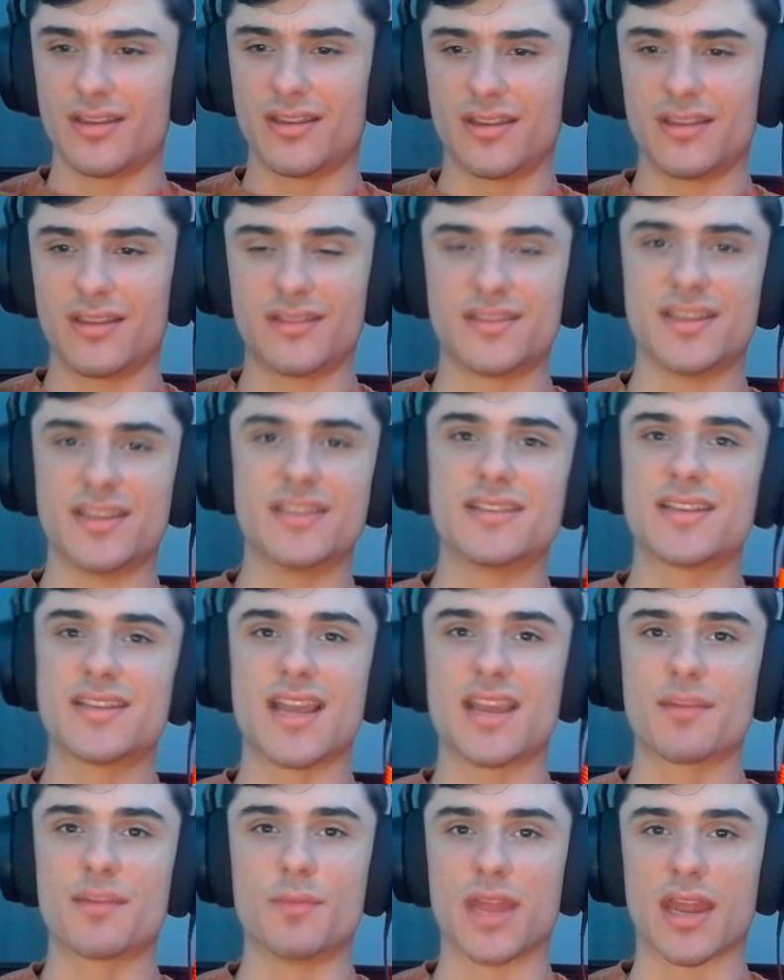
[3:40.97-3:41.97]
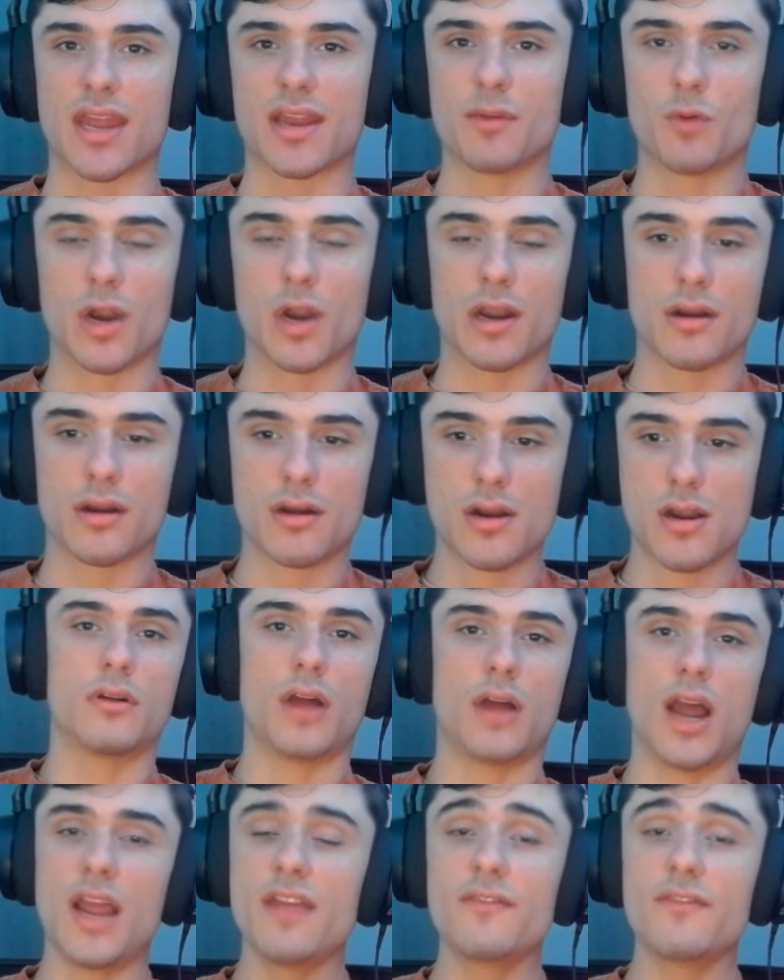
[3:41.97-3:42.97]
didn't take me anywhere.
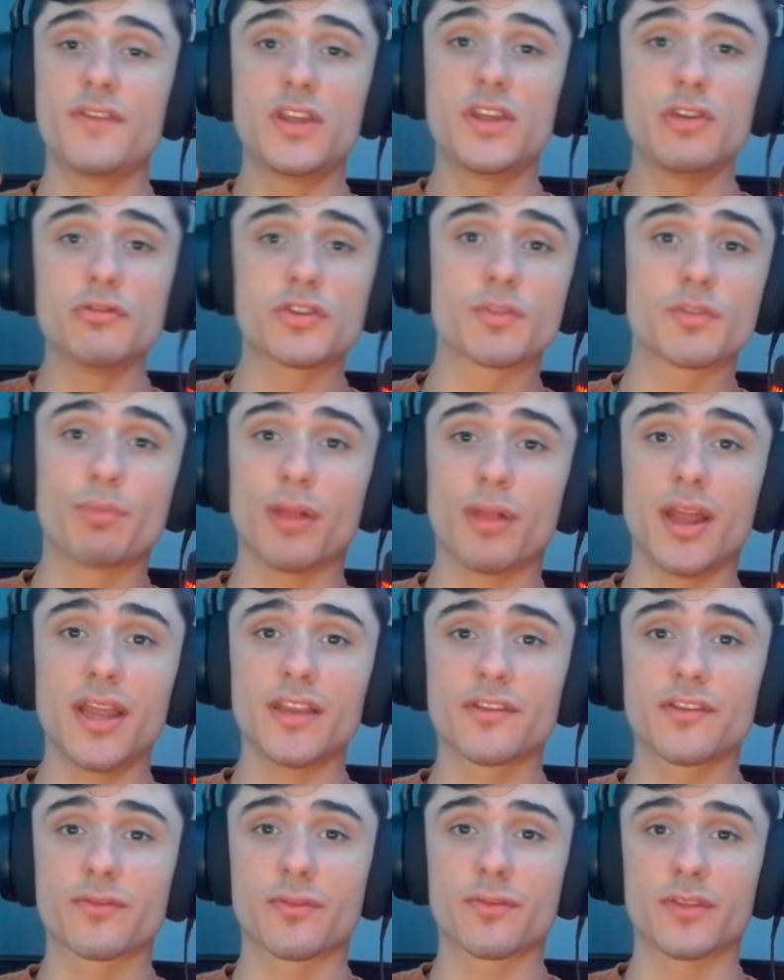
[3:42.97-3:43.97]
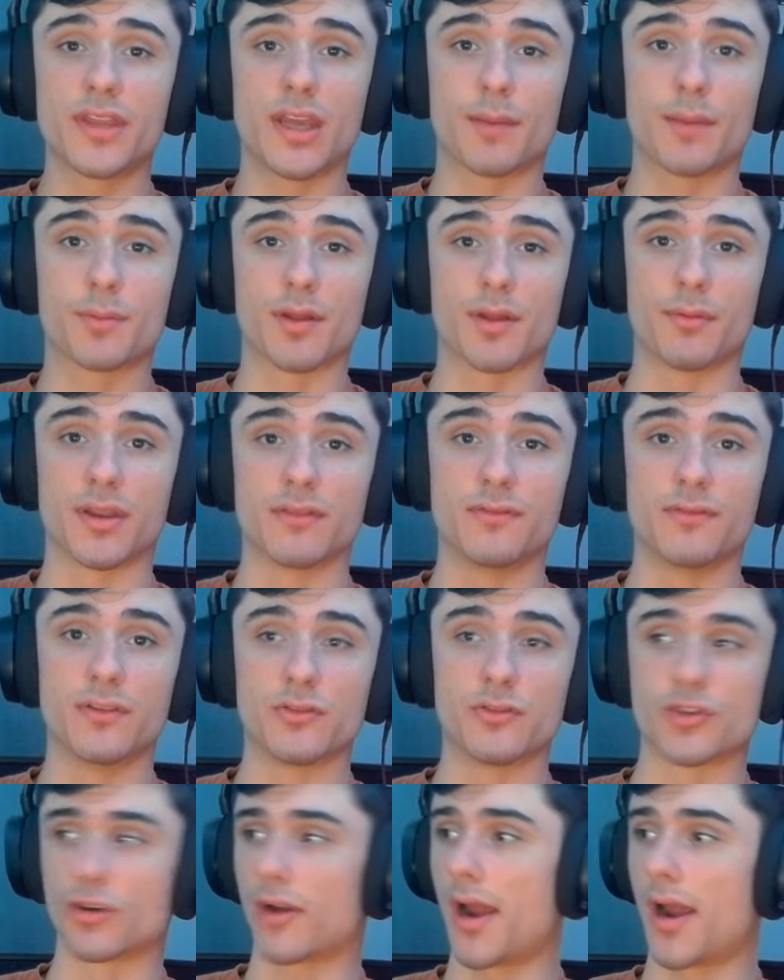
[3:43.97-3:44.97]
I have huge plans for the upcoming
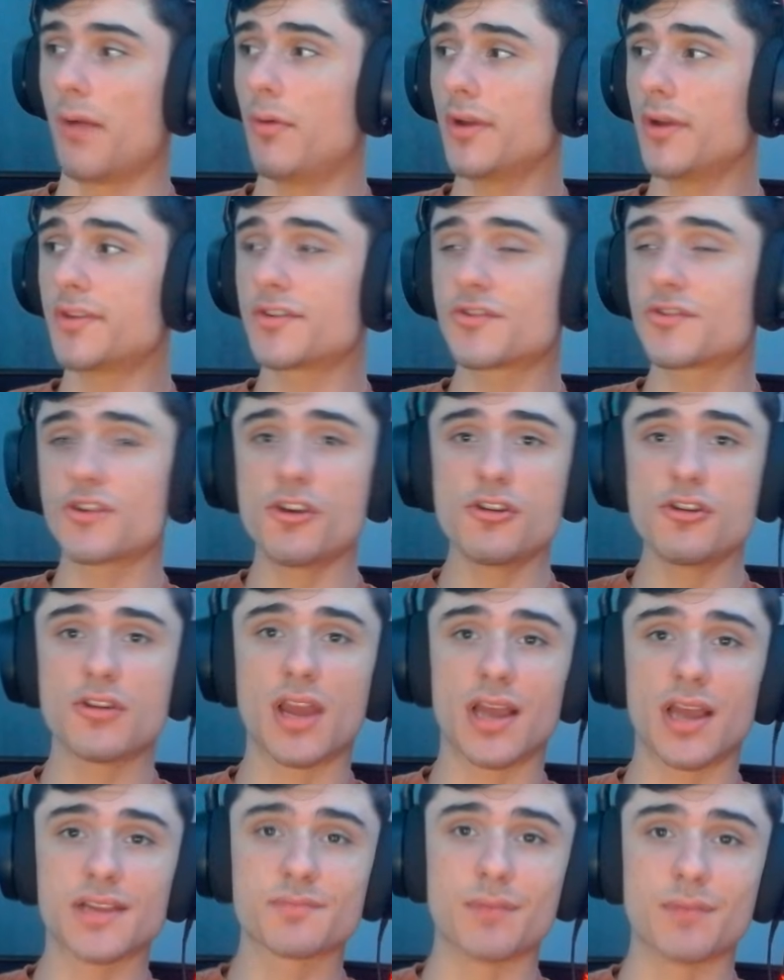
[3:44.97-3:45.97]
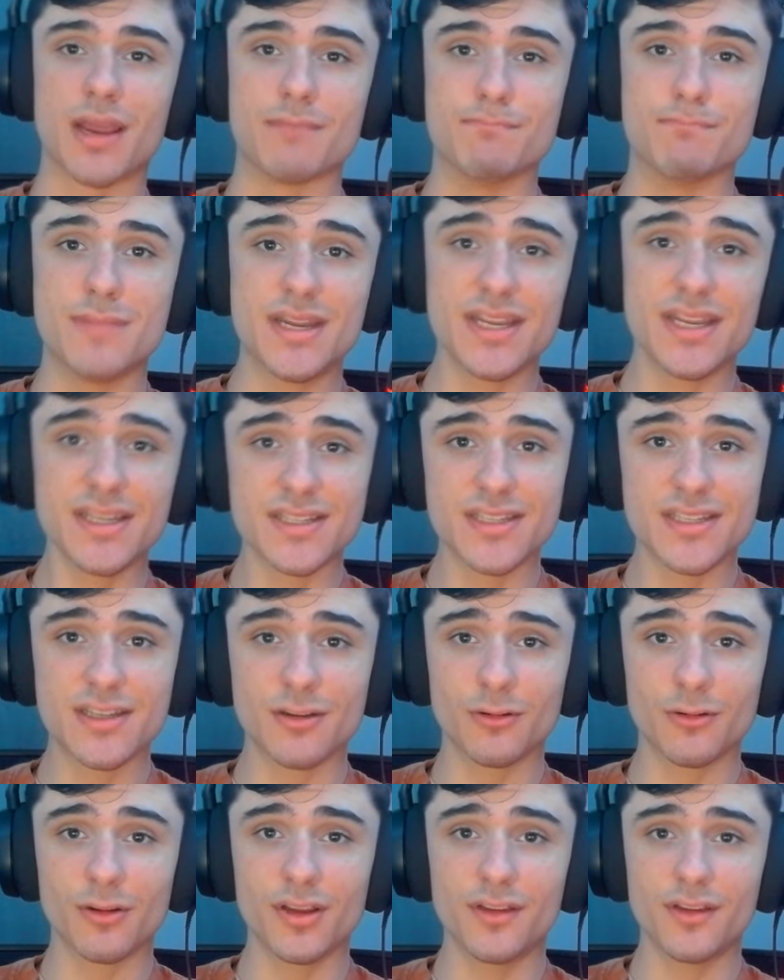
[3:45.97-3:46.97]
future. I want to show you guys my
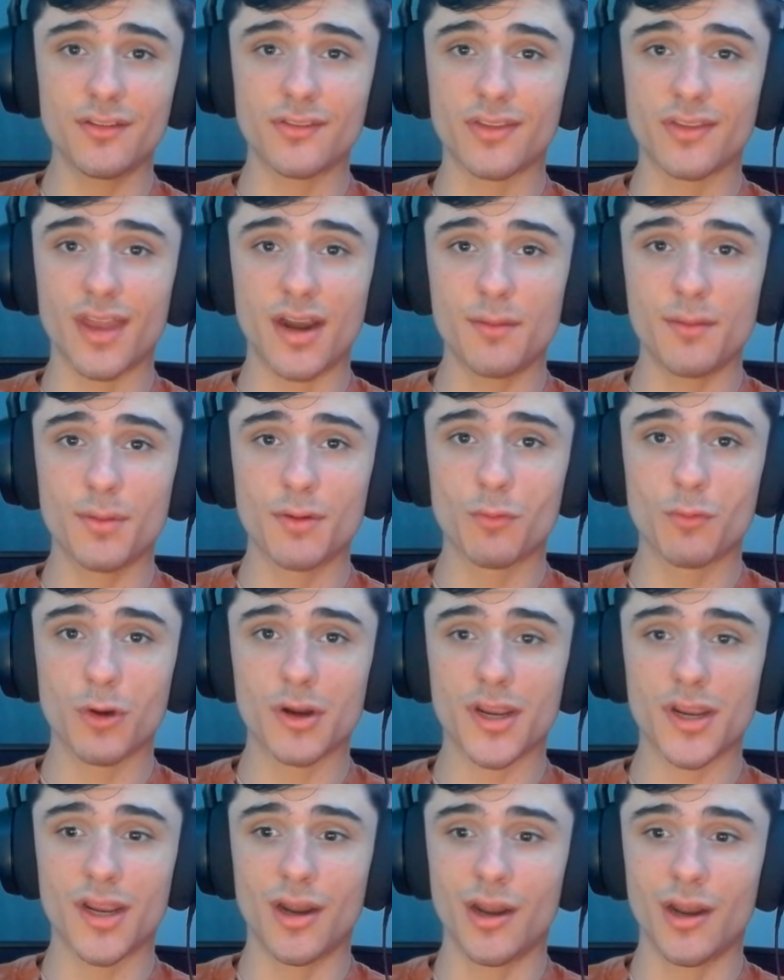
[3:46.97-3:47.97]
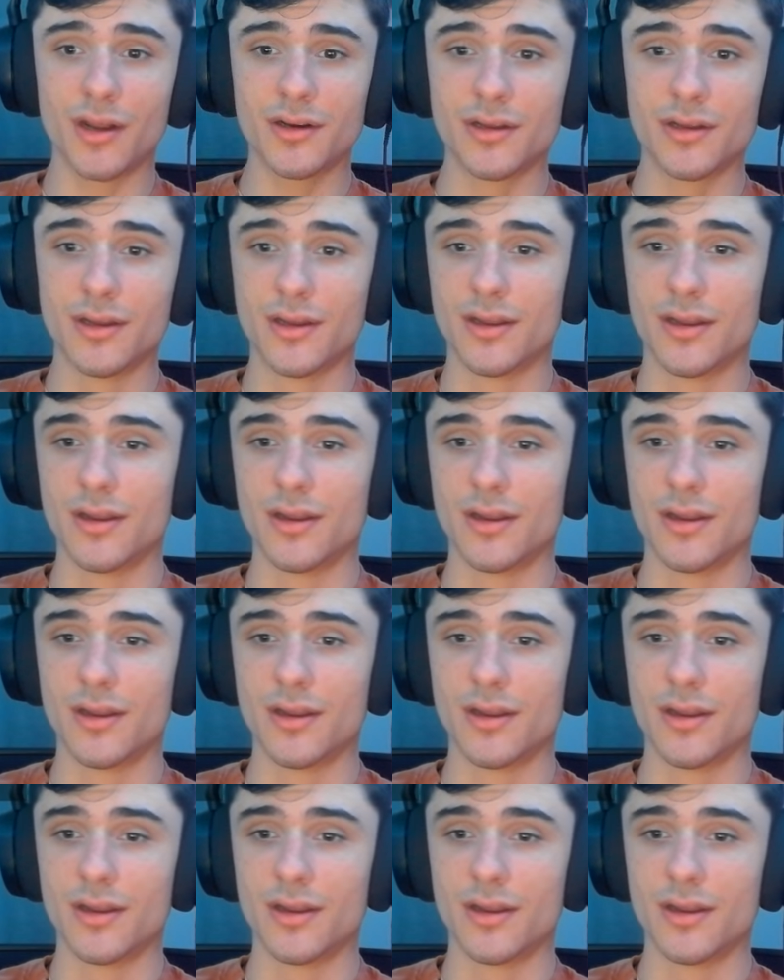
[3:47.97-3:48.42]
mini-series that I've been working on.